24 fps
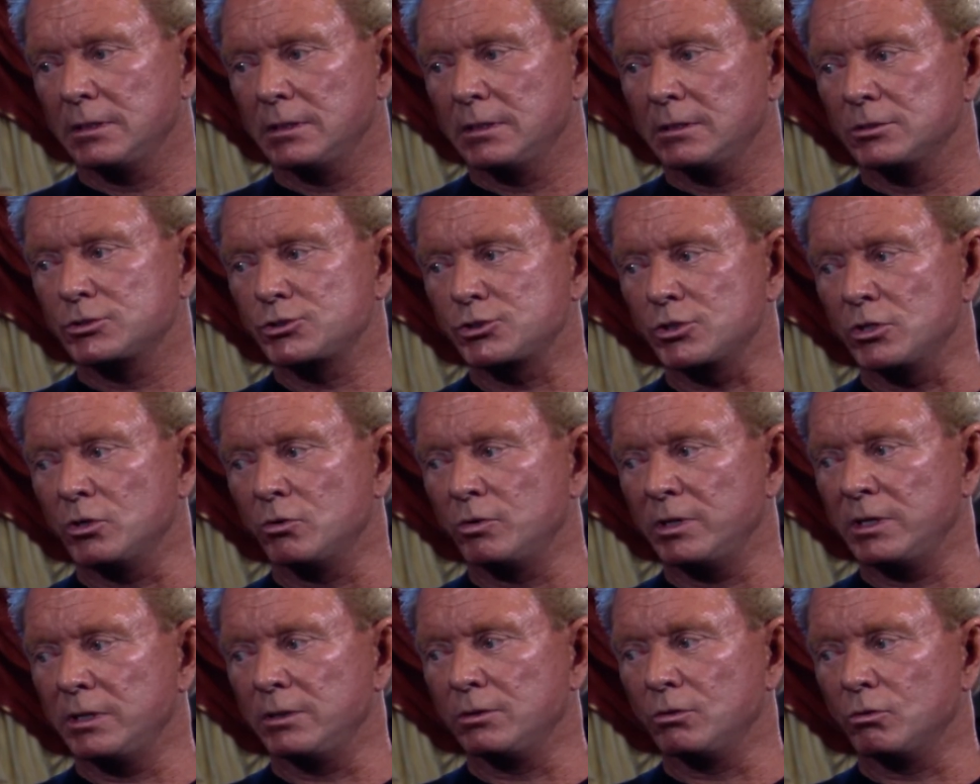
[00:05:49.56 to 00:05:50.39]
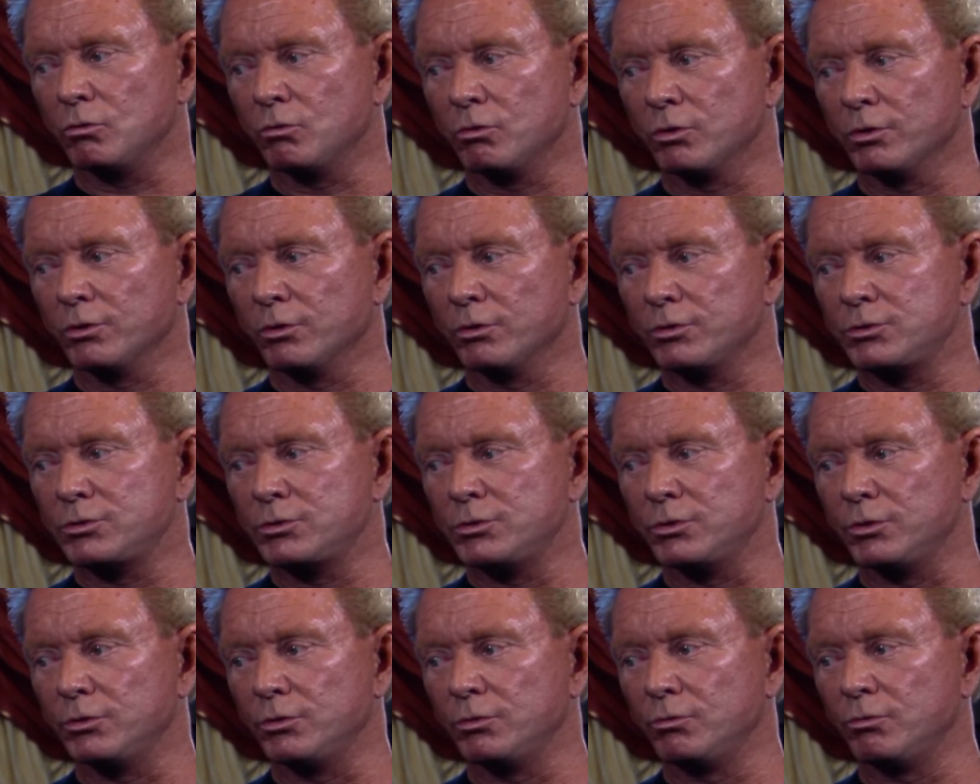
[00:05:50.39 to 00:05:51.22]
So in order
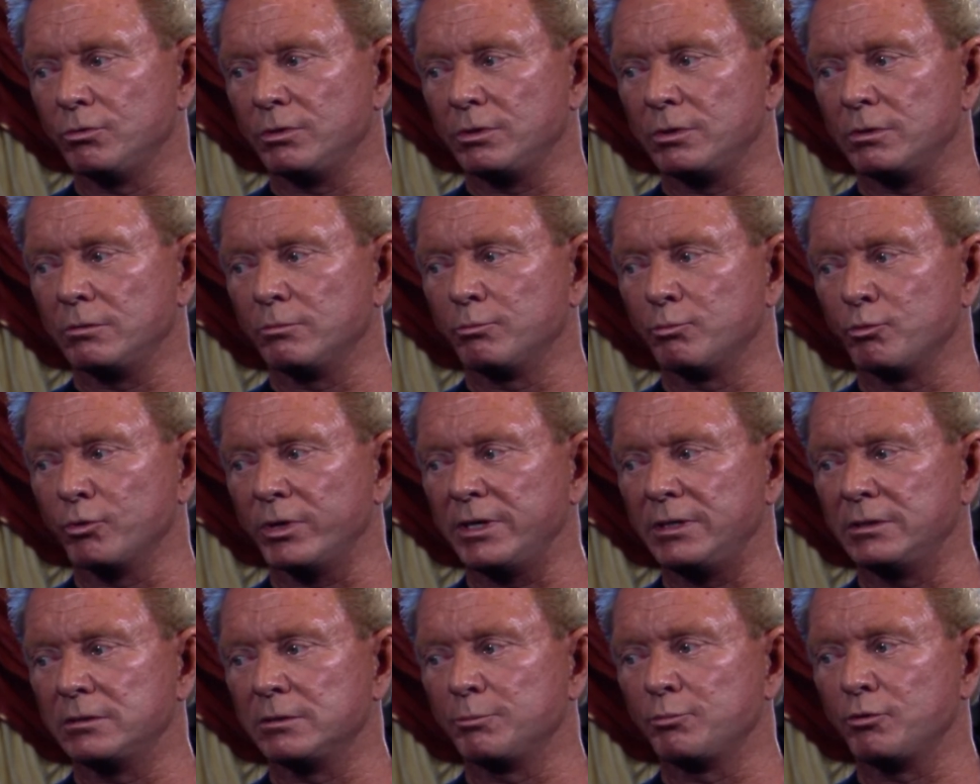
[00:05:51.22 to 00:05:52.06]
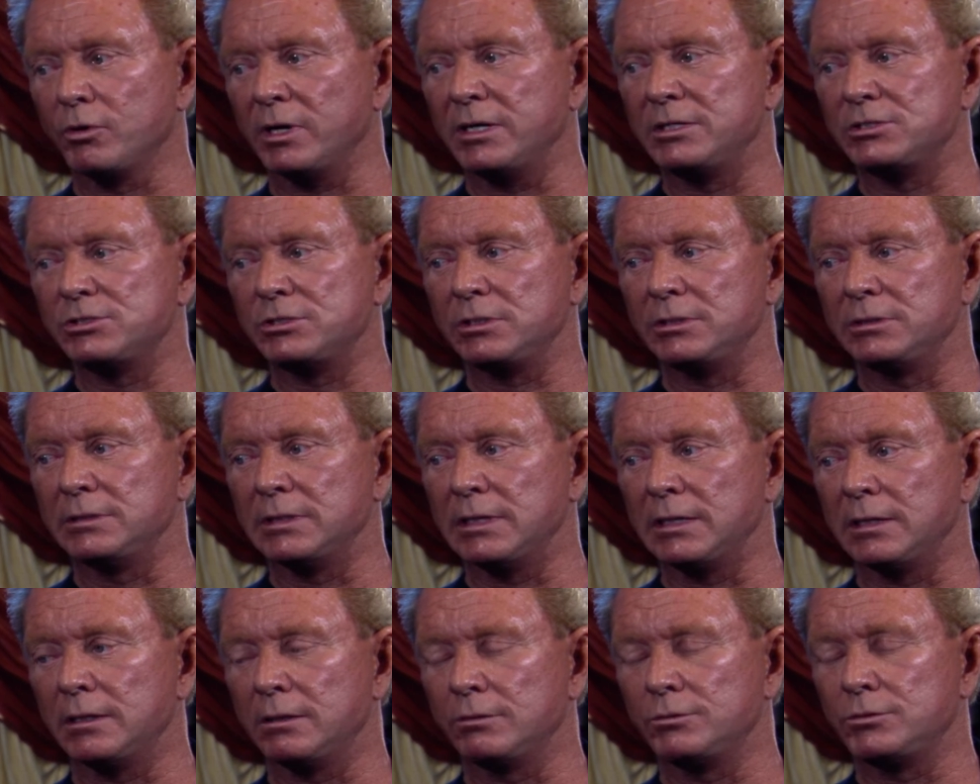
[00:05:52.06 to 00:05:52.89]
to bring the pricing
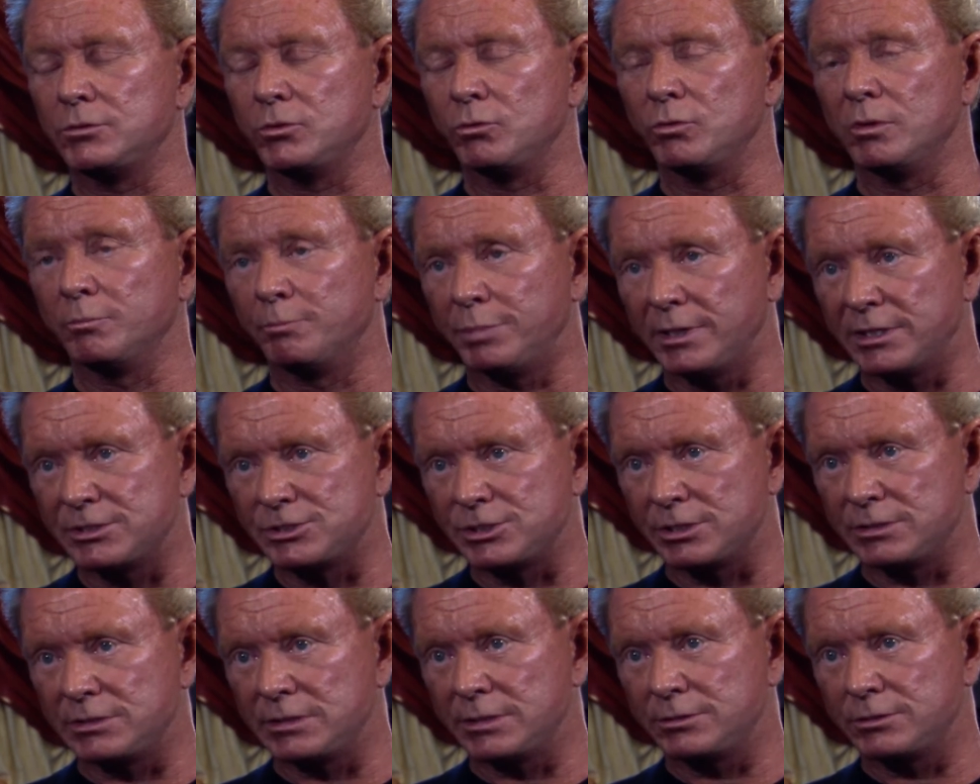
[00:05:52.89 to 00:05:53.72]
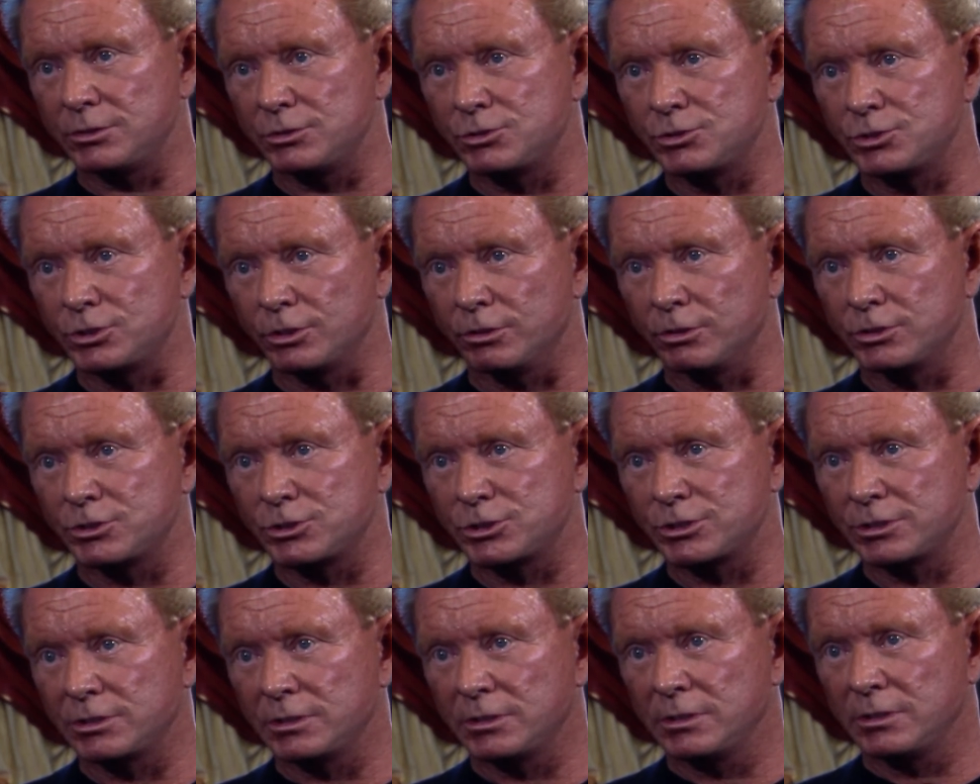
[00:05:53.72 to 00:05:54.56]
down to a budget that the church